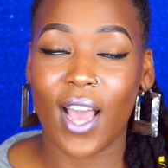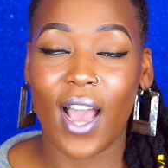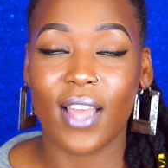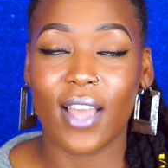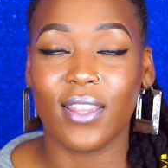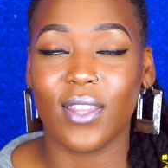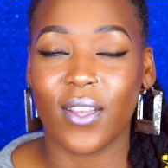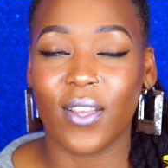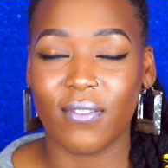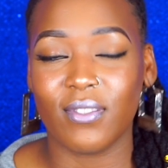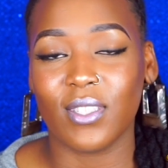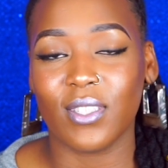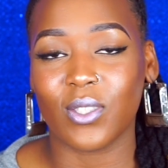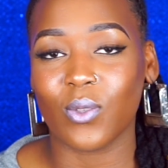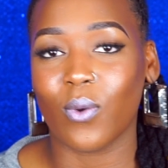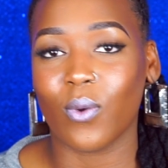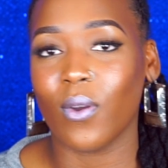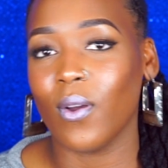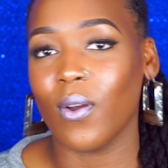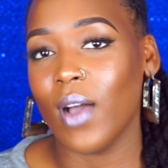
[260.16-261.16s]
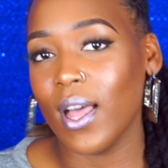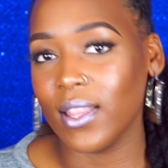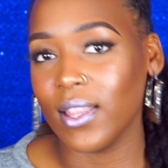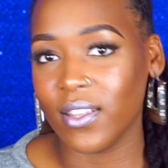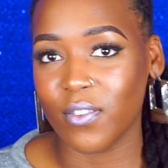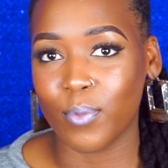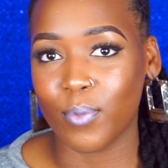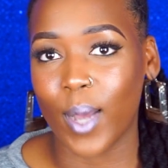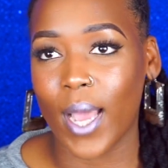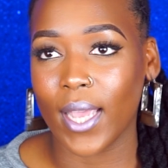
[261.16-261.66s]
I love this oil. I
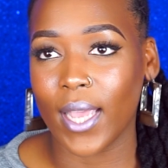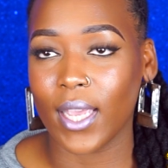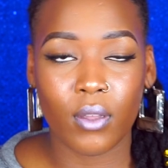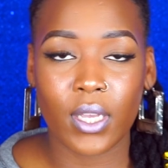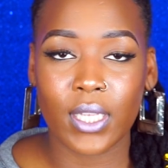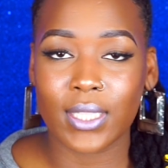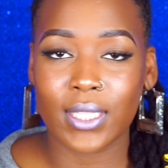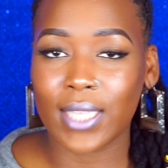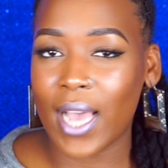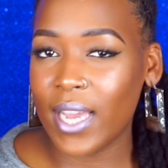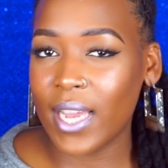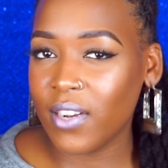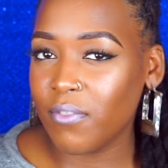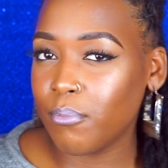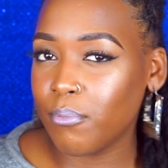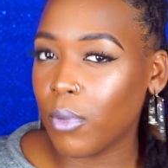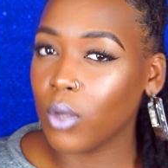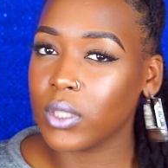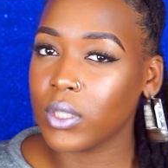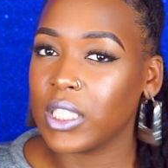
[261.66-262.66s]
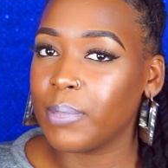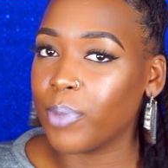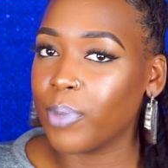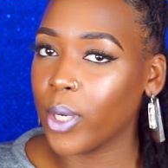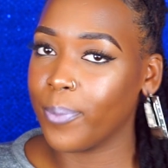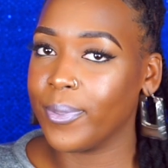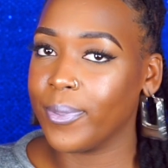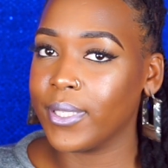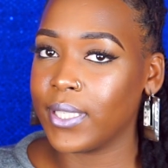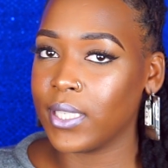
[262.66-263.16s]
live by it. It's kind of
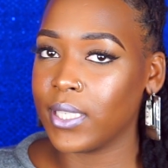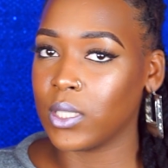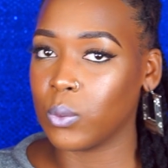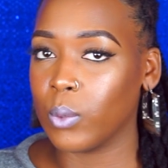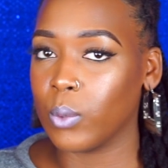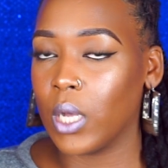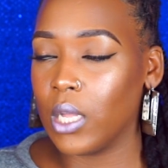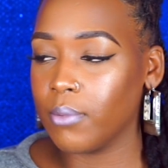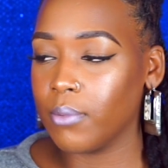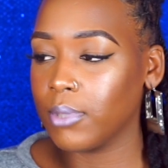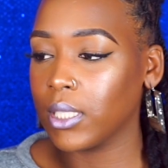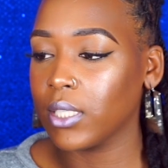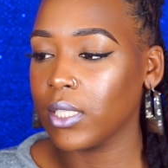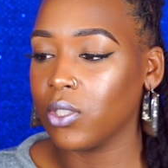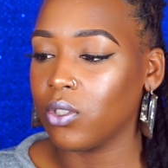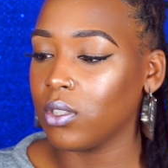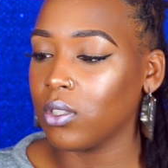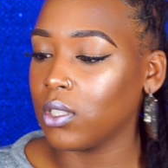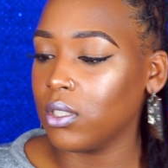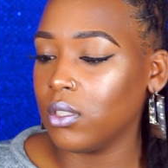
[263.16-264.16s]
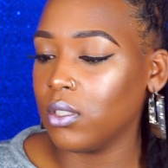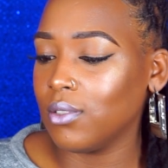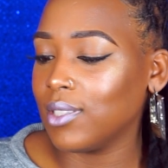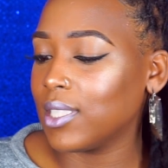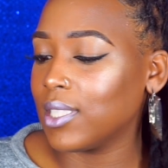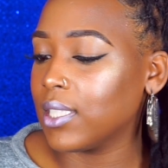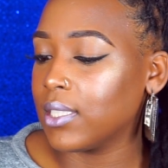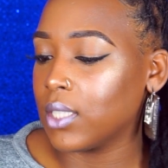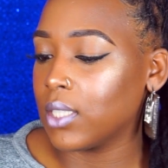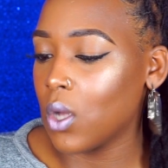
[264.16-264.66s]
multi-purpose as well because you can use
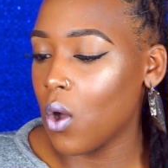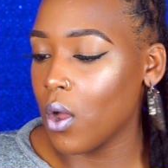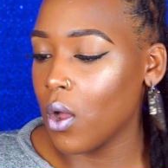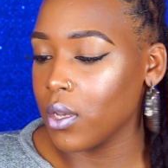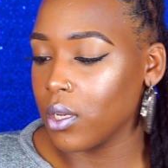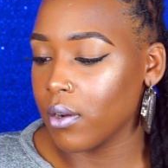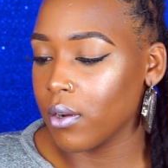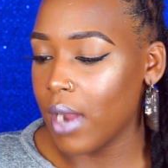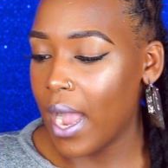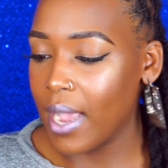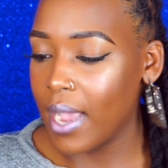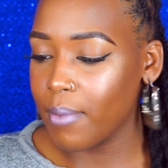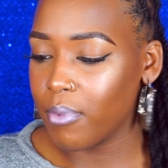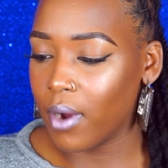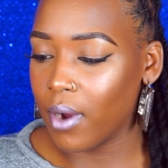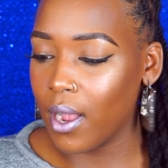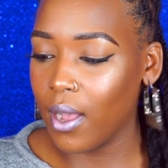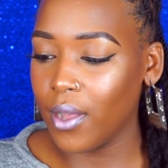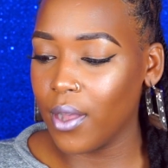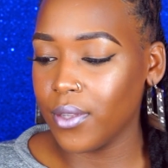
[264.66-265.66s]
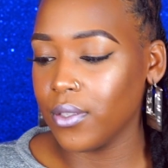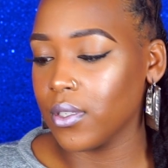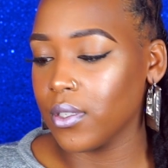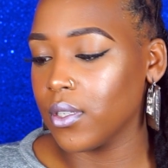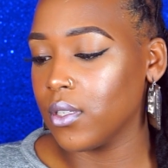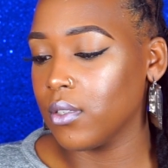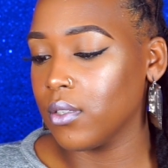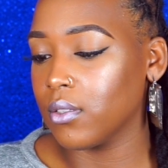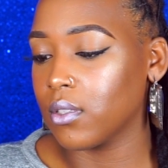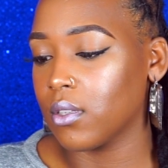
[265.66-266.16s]
this on your eyebrow, you
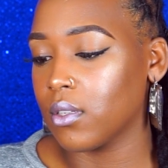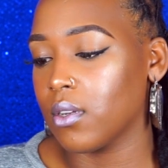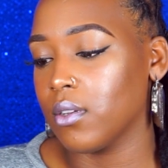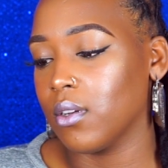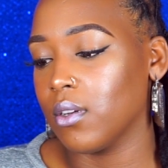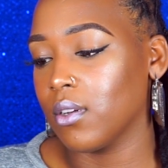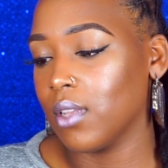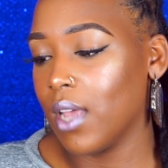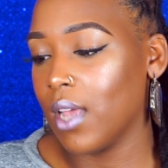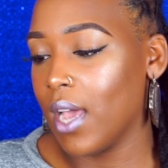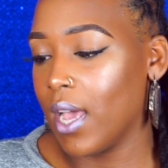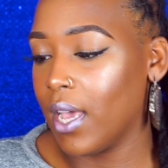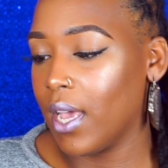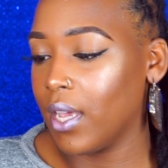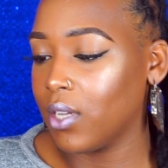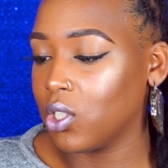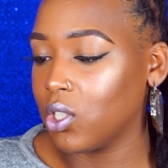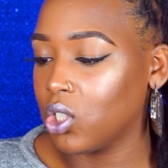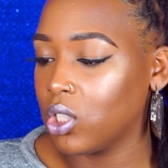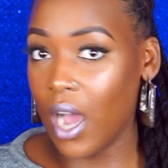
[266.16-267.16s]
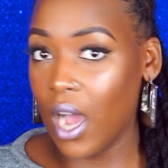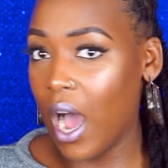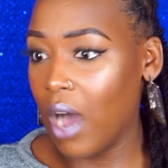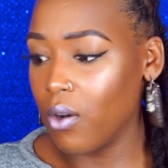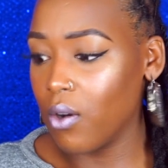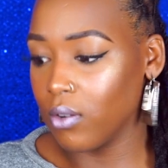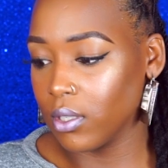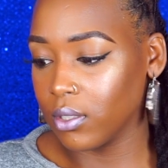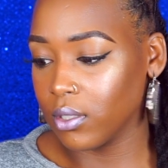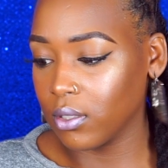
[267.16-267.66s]
can use it on your lash, a
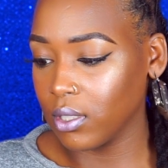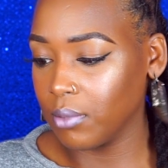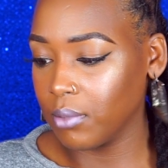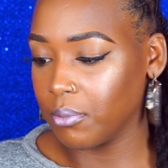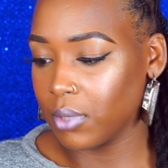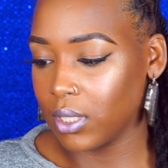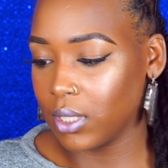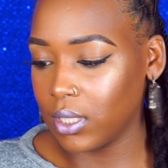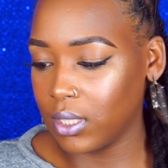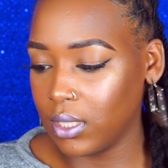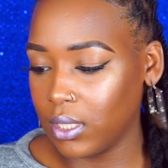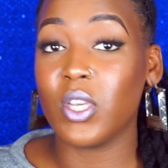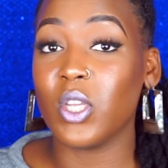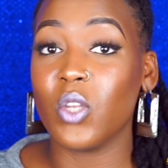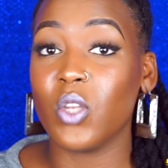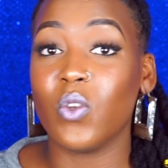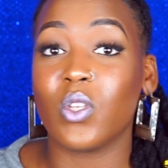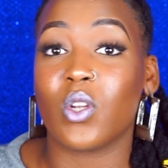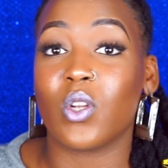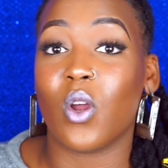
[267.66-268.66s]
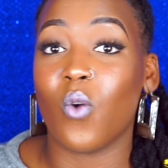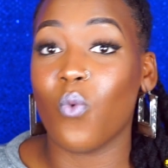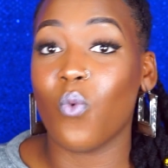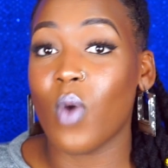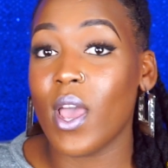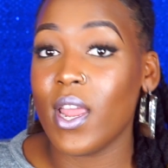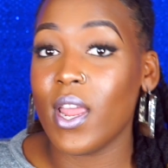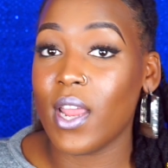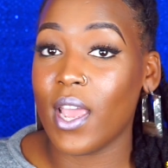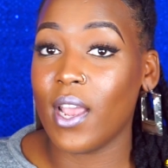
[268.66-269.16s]
hot oil treatment, you can use it on
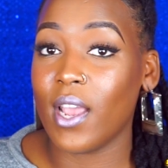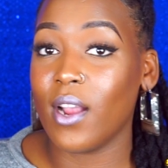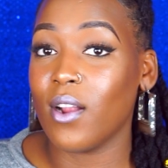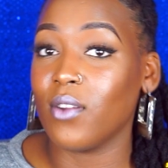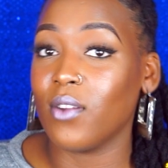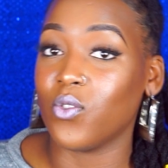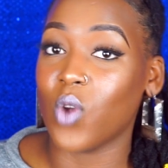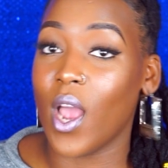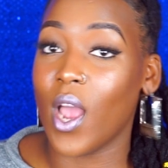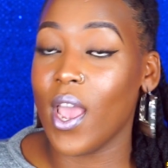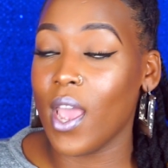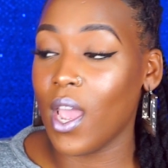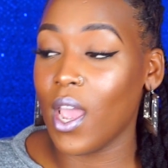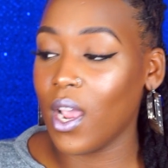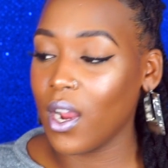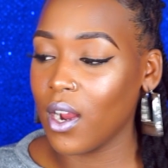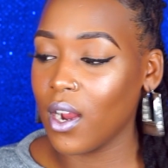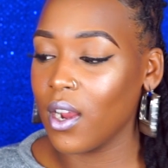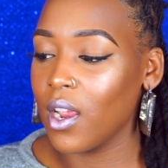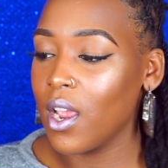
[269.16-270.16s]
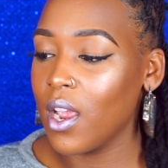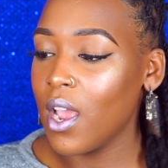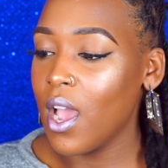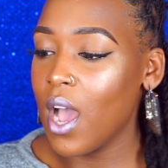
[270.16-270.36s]
wet hair, dry hair.